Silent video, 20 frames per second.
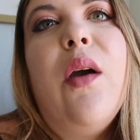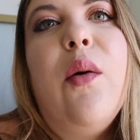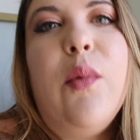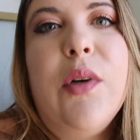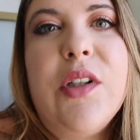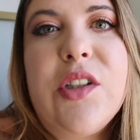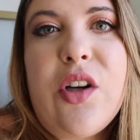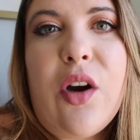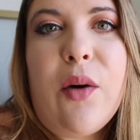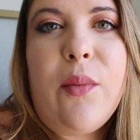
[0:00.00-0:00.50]

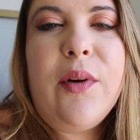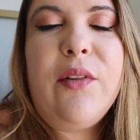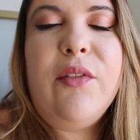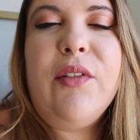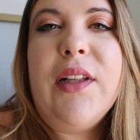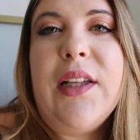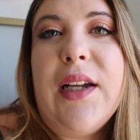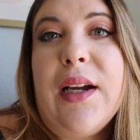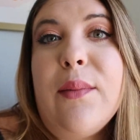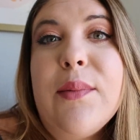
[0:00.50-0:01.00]
which got me
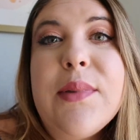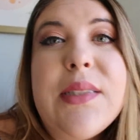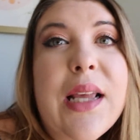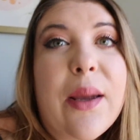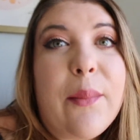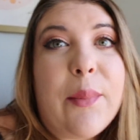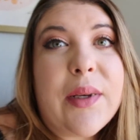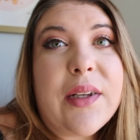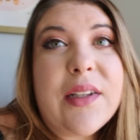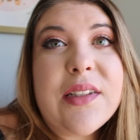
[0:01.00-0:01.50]
really
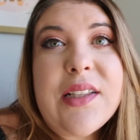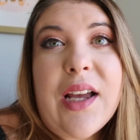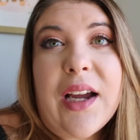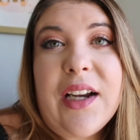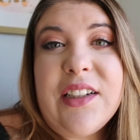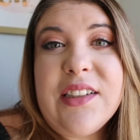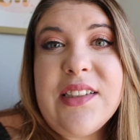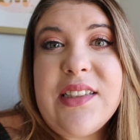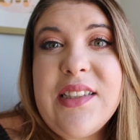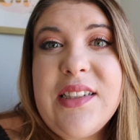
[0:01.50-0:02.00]
upset because I
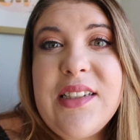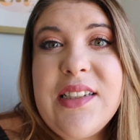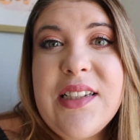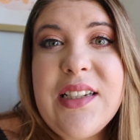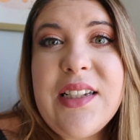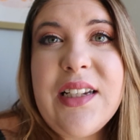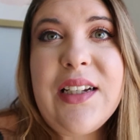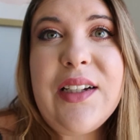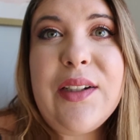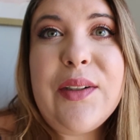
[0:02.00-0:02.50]

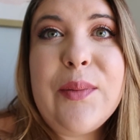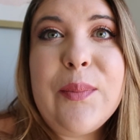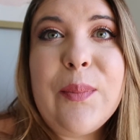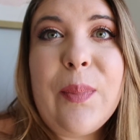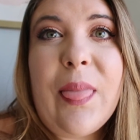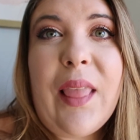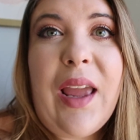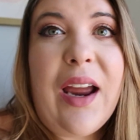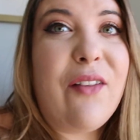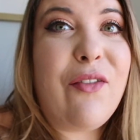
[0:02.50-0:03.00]
just
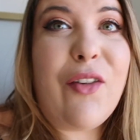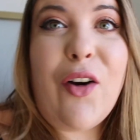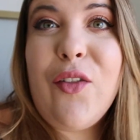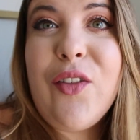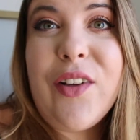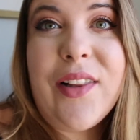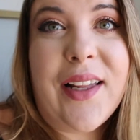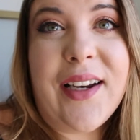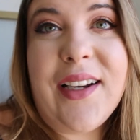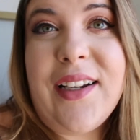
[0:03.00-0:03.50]
have
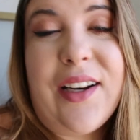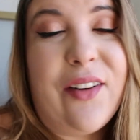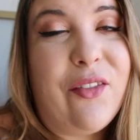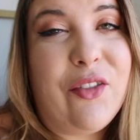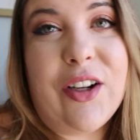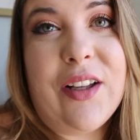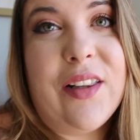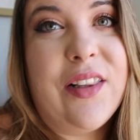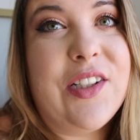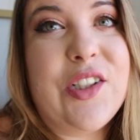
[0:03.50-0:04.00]
ovulated
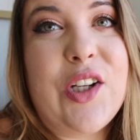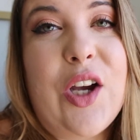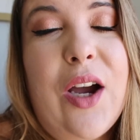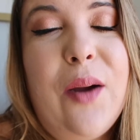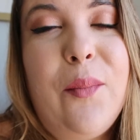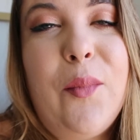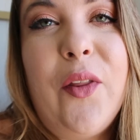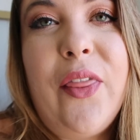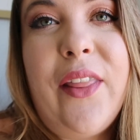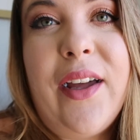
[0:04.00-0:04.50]
every other
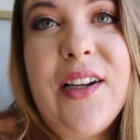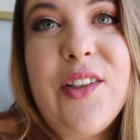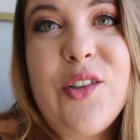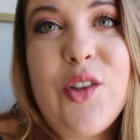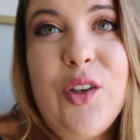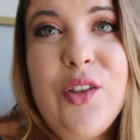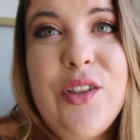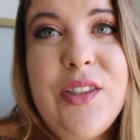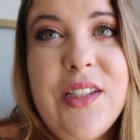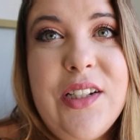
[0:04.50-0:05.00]
time on that
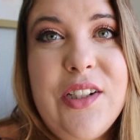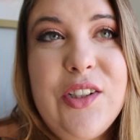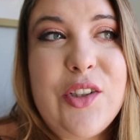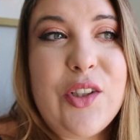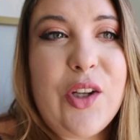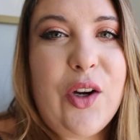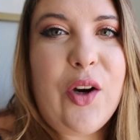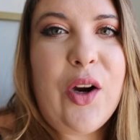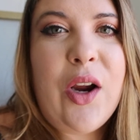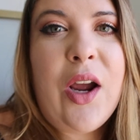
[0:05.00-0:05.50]
dosage.
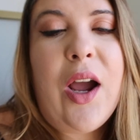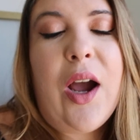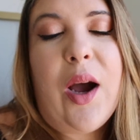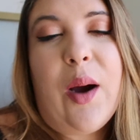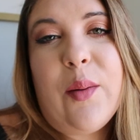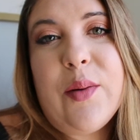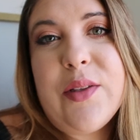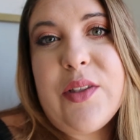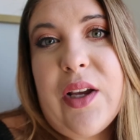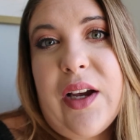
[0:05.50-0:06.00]
So
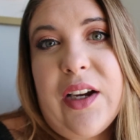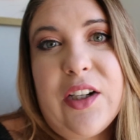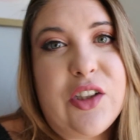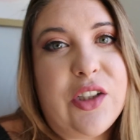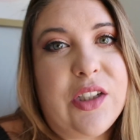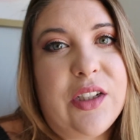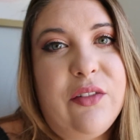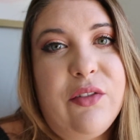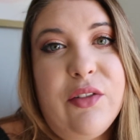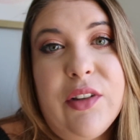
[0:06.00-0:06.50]
I was
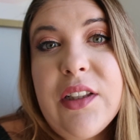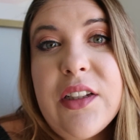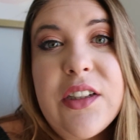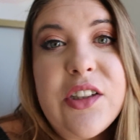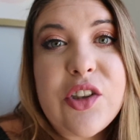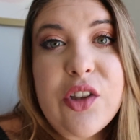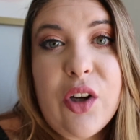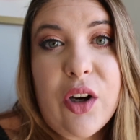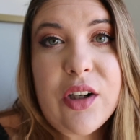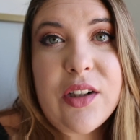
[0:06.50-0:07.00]
actually really
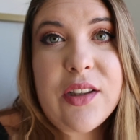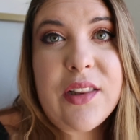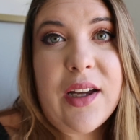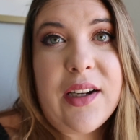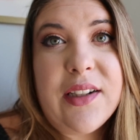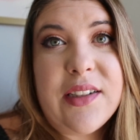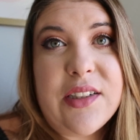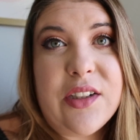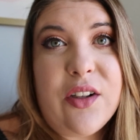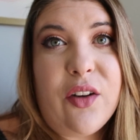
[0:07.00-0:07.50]
shocked that
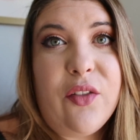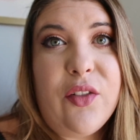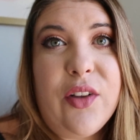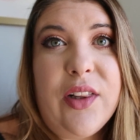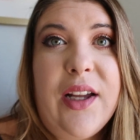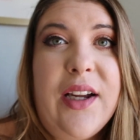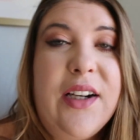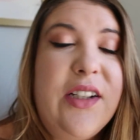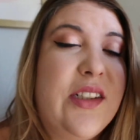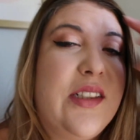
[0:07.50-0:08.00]
I didn't
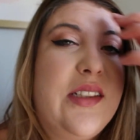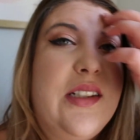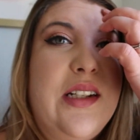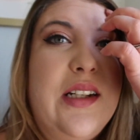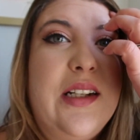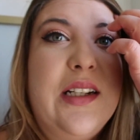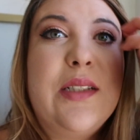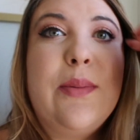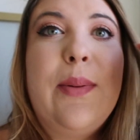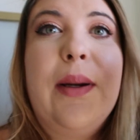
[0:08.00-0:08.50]
ovulate. I just
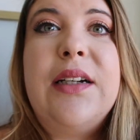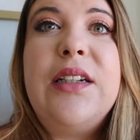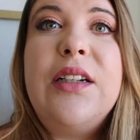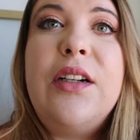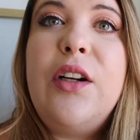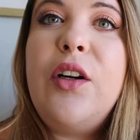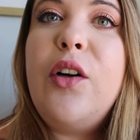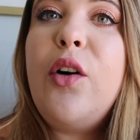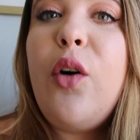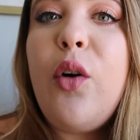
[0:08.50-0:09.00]
didn't expect
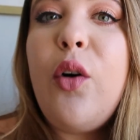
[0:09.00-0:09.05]
it at